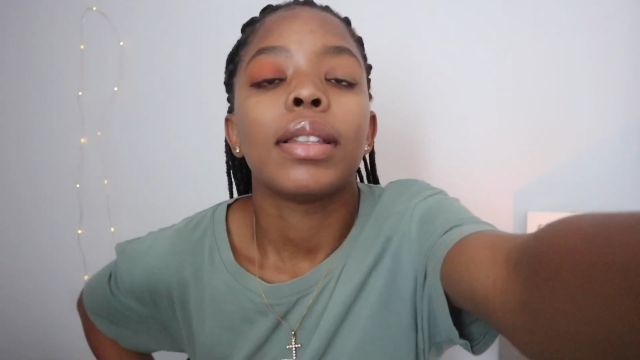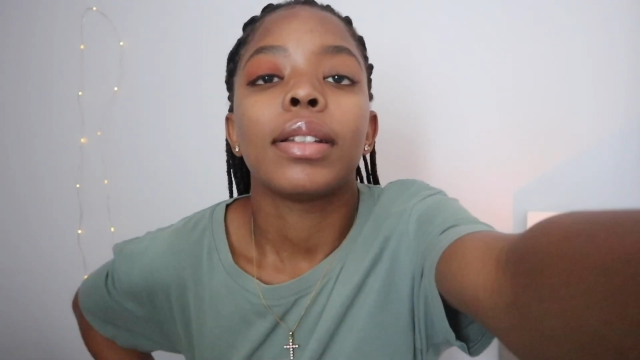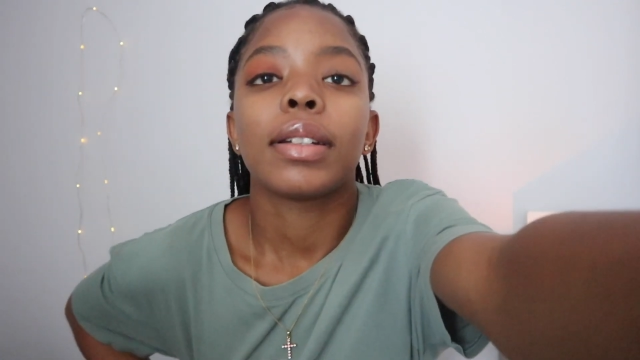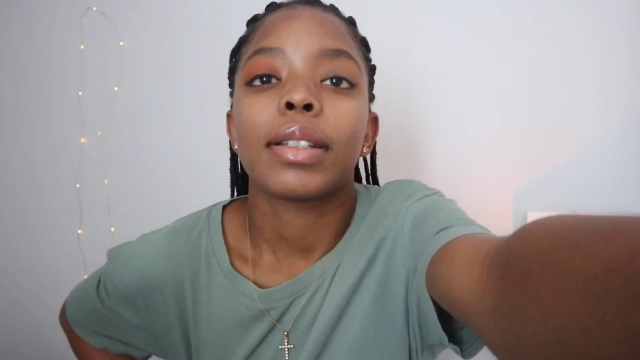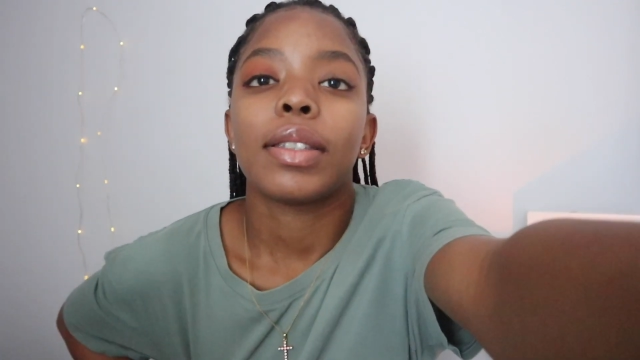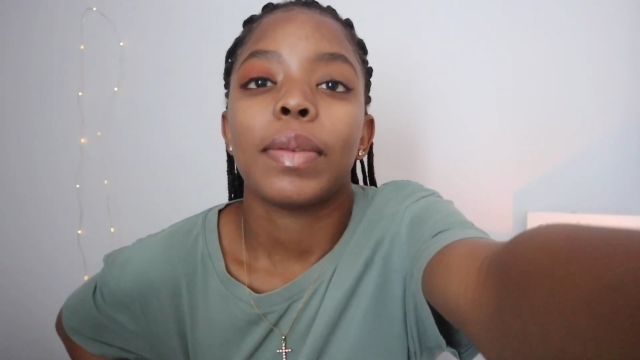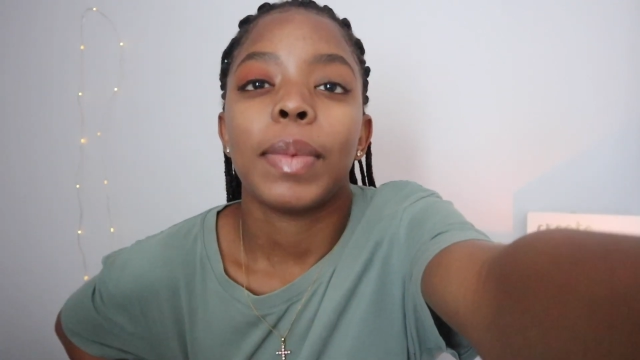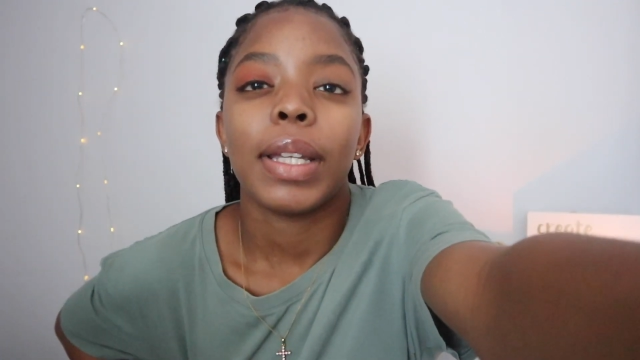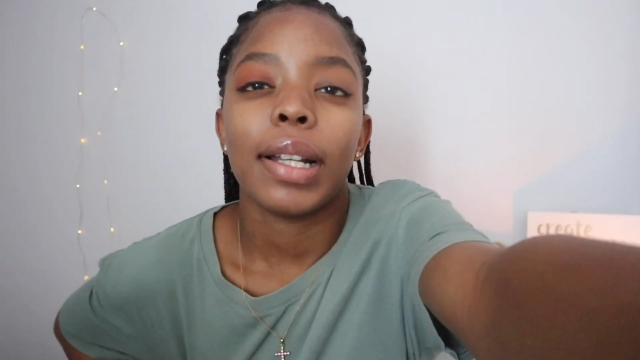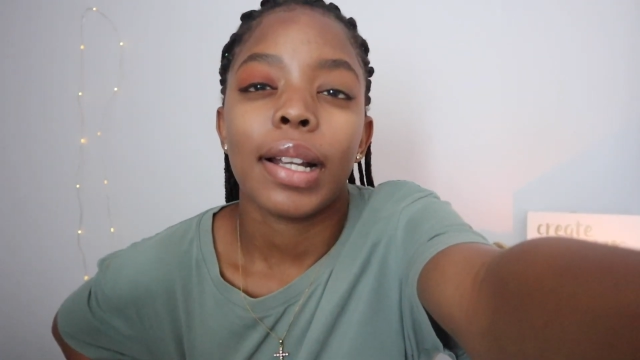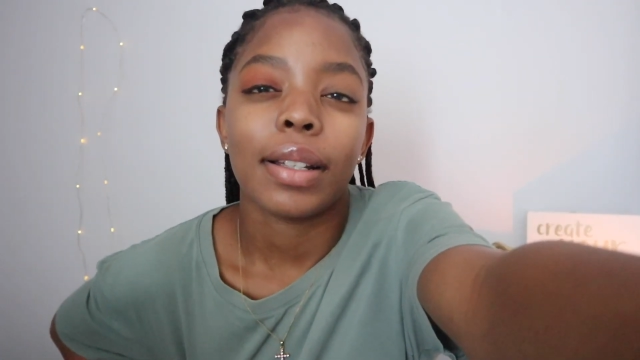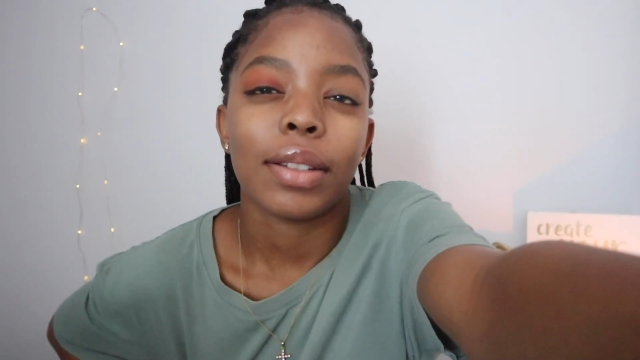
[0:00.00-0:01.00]
look to
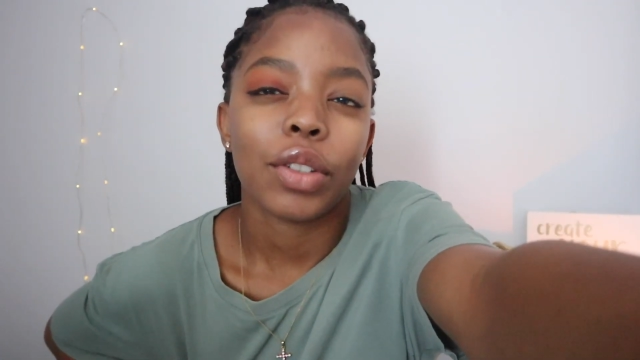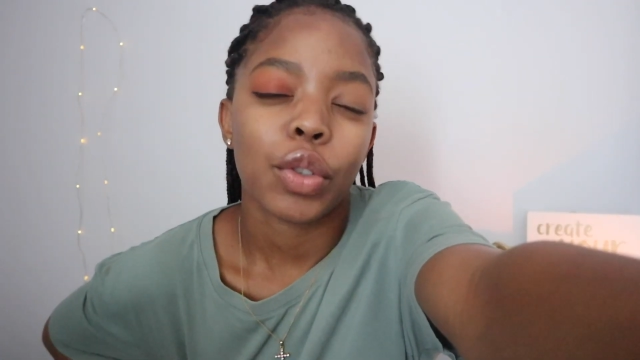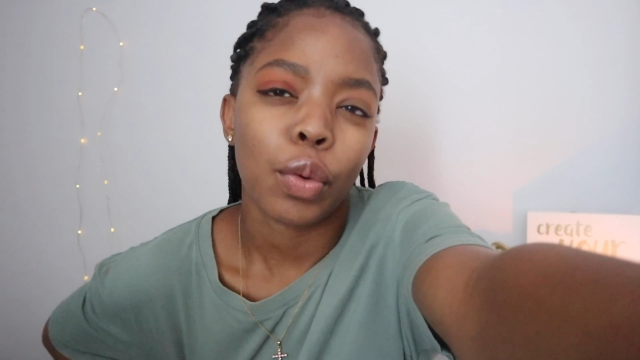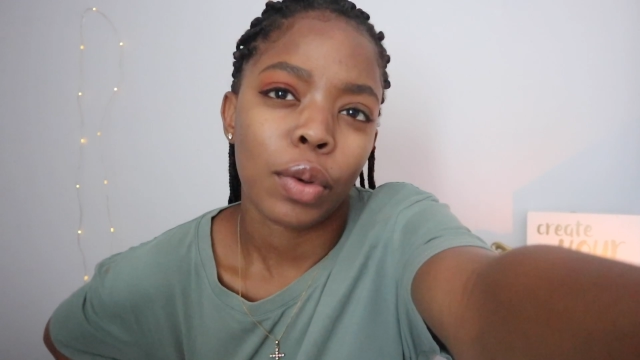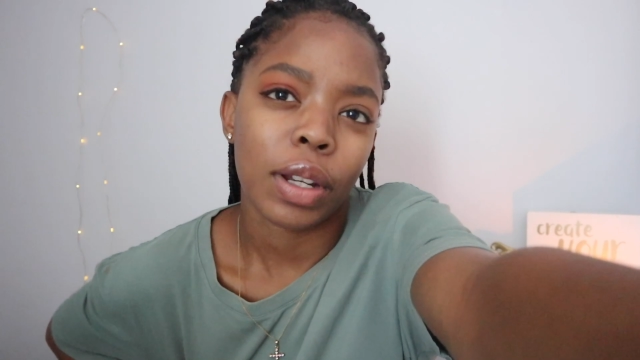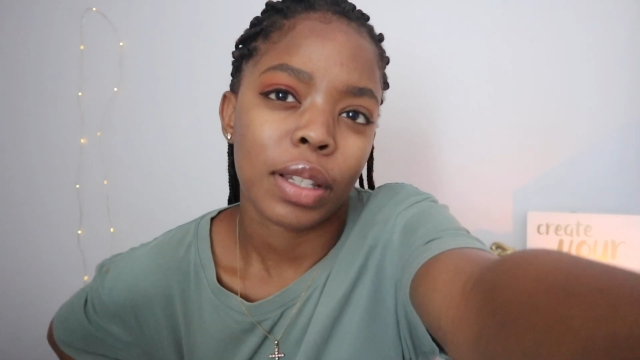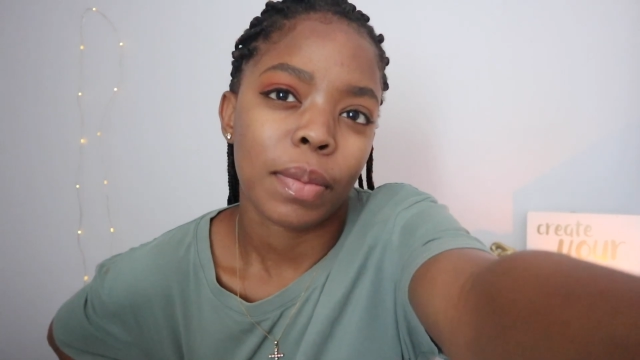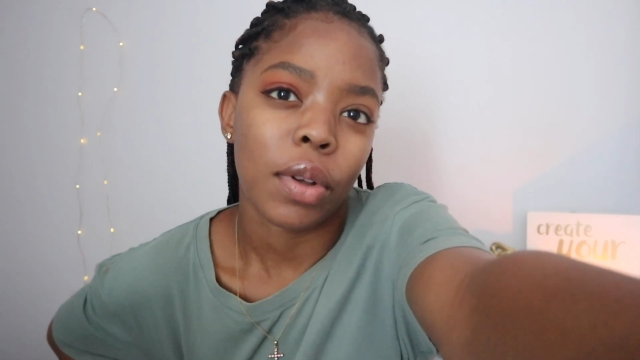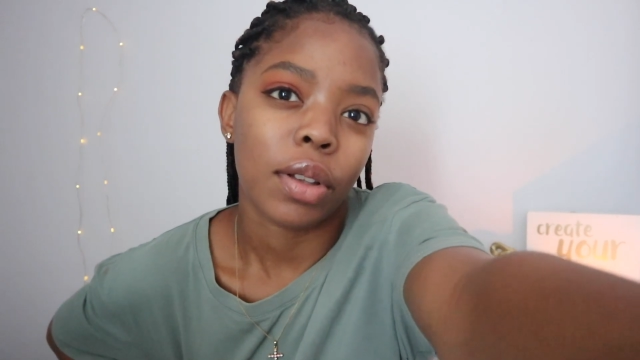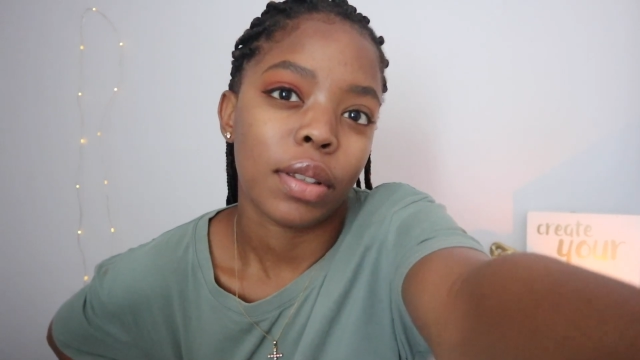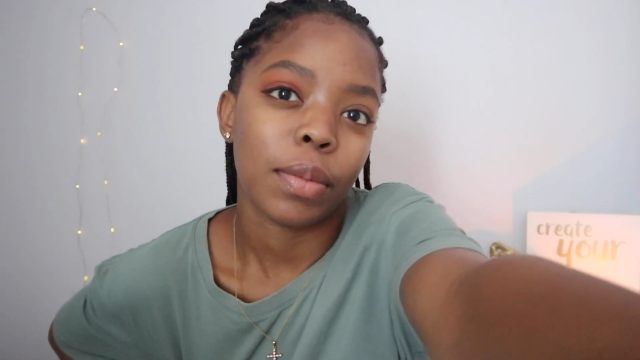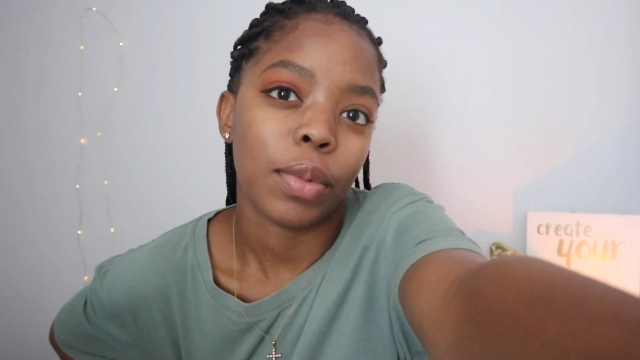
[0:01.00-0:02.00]
be as short as
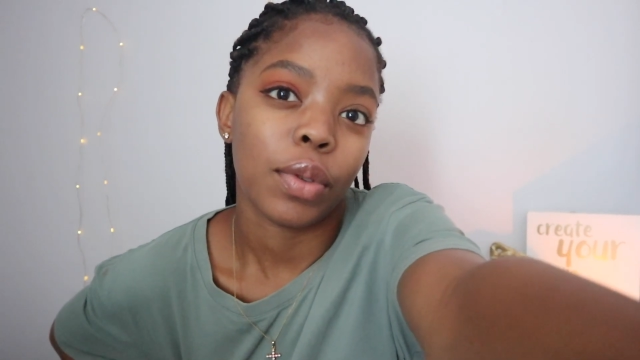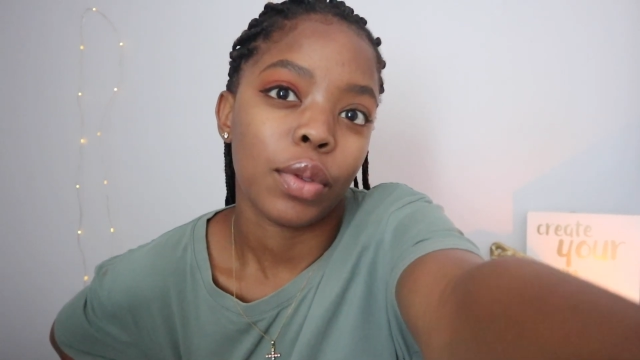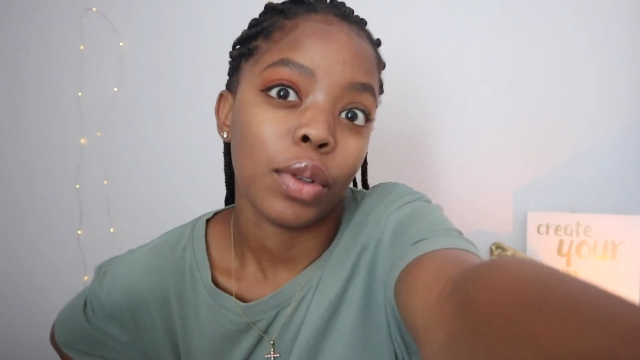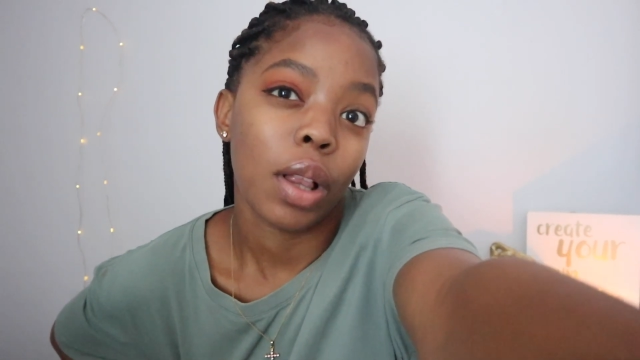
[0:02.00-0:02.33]
possible.